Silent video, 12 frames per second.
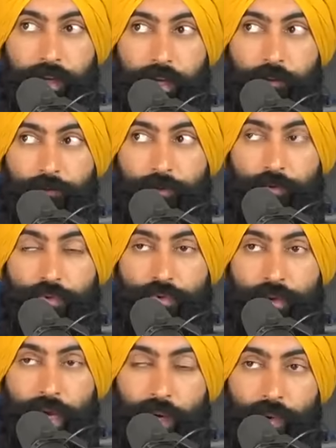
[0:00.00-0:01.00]
if you
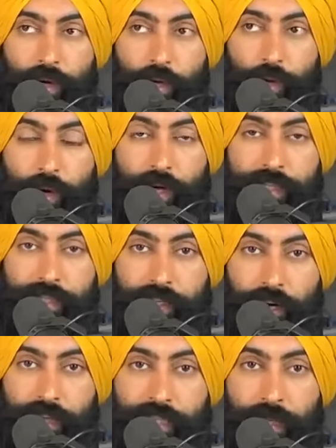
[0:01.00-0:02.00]
do not want to go out and
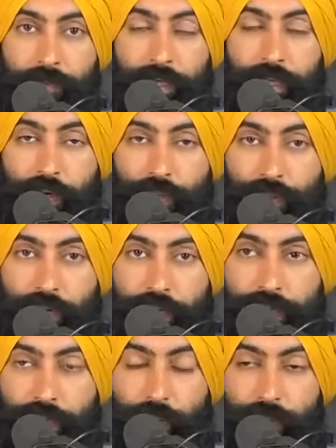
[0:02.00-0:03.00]
start something and
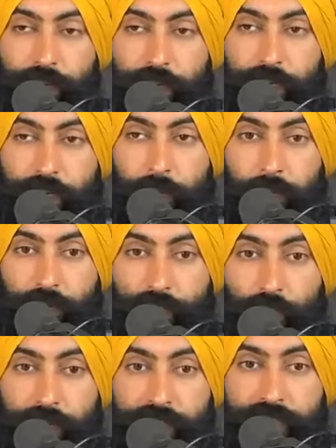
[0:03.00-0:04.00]
create your own income and you
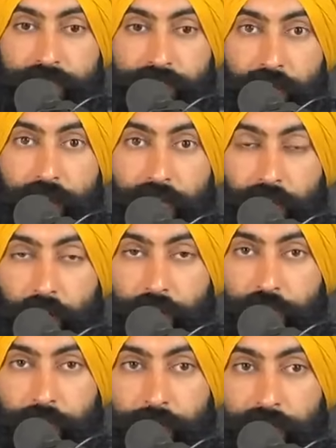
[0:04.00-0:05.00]
want to stay long
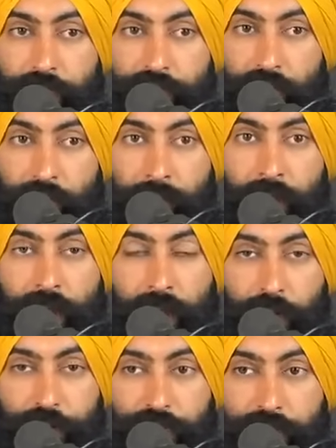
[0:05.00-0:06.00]
term at a job
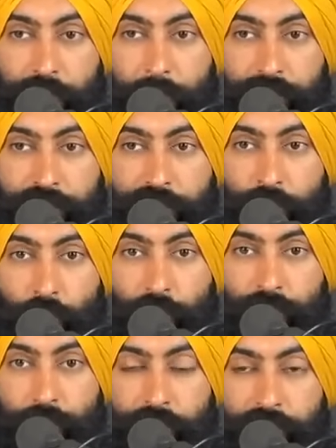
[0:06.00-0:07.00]
and you're thinking about just going
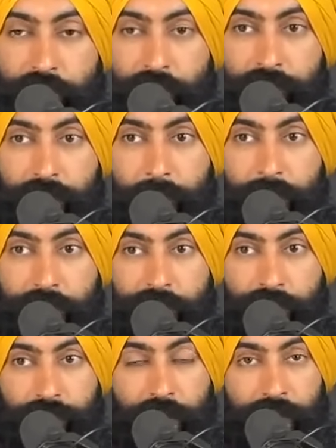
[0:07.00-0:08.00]
from a job that pays
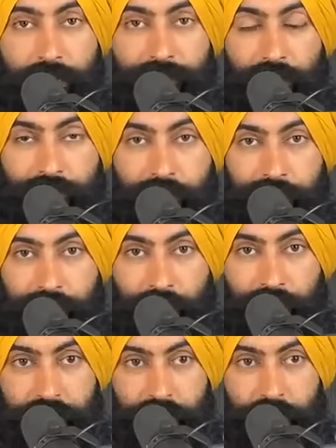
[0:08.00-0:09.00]
you
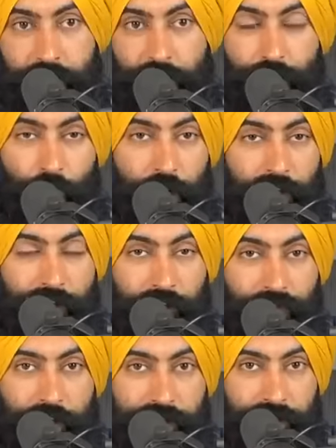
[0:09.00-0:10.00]
$95,000 a year to
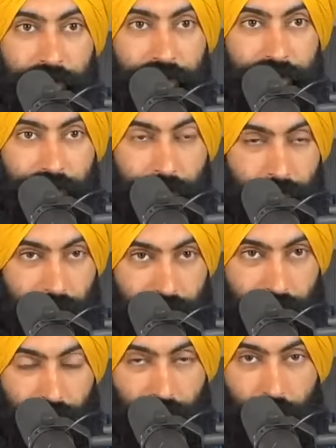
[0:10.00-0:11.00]
$45,000 a year
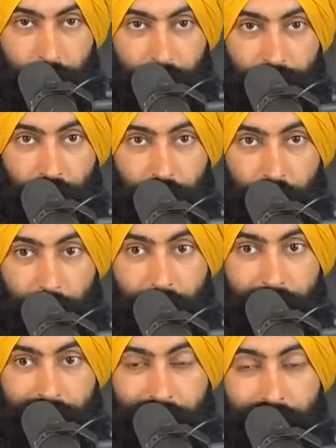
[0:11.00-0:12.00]
because it'll help you follow your
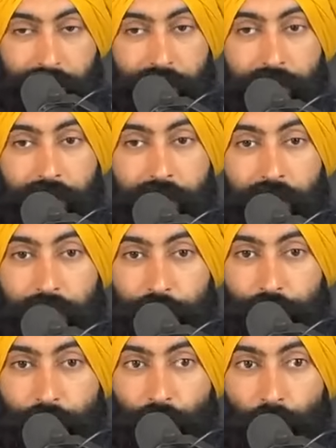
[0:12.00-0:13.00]
passion, and
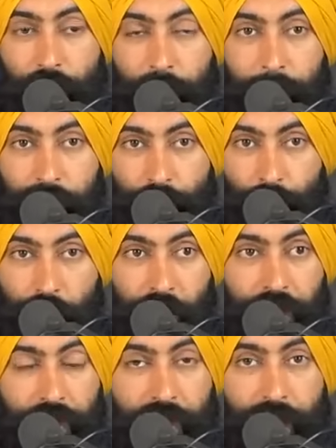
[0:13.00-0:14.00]
you want to build
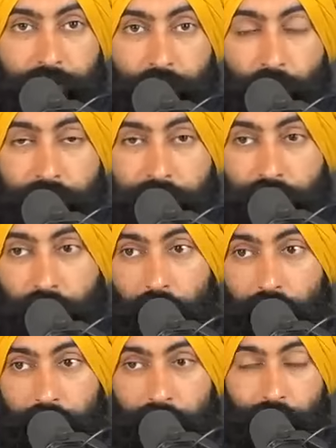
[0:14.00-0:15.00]
wealth and you have no idea of how
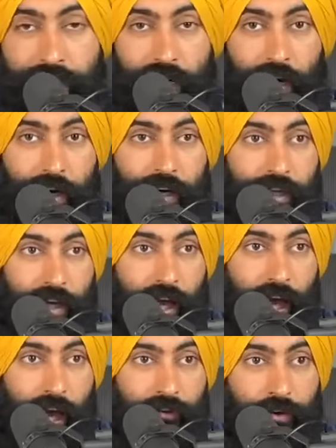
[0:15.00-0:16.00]
you're going to retire and you
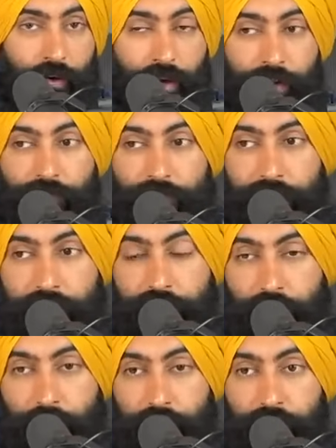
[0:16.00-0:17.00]
have no other
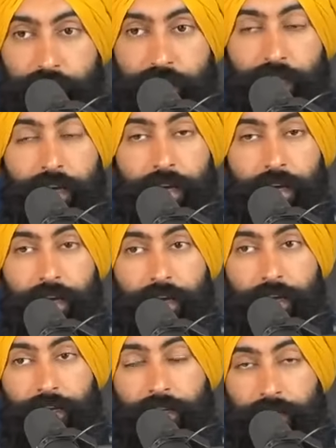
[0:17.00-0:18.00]
financial cushion,
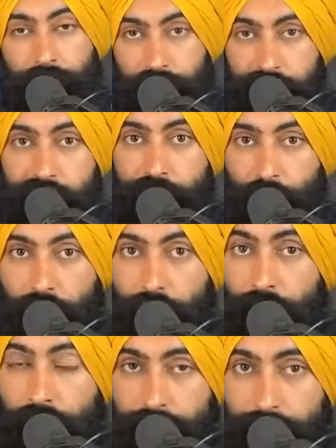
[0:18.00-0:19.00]
this is where
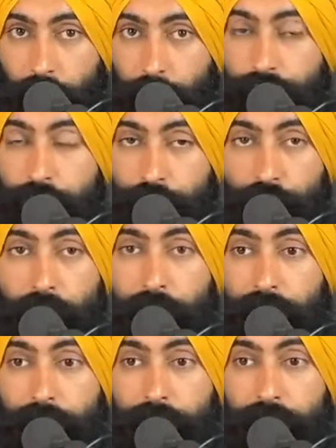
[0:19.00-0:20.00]
right now you
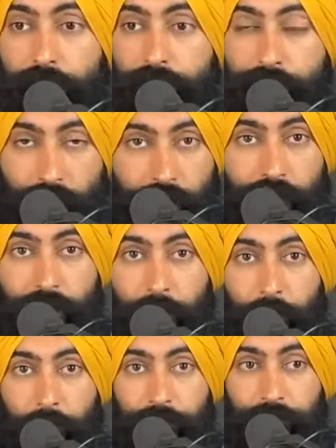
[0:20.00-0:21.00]
got to suck it
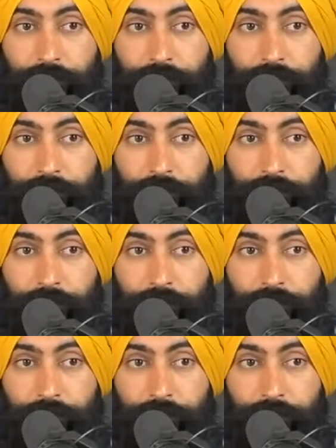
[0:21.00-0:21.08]
up,